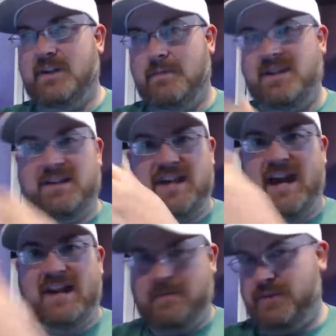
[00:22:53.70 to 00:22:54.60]
being
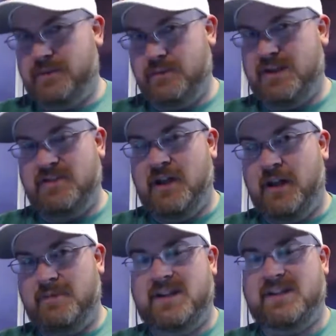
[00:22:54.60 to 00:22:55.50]
tied in with the
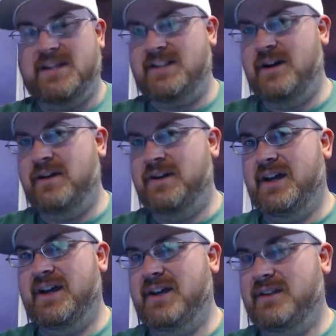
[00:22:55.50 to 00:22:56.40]
redevelopment at
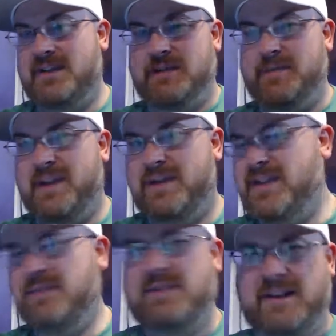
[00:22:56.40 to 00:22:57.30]
Daytona and the display there.
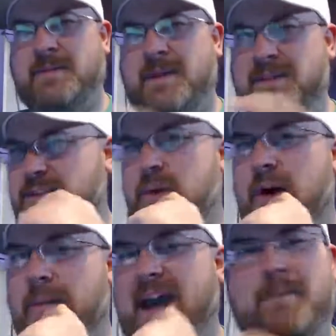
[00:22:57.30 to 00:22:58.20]
I think we talked about this a
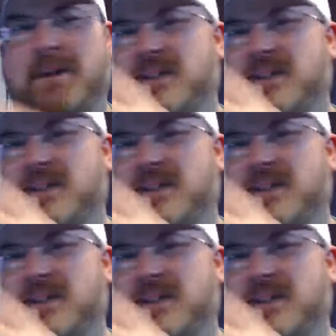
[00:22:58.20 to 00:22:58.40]
while back, but it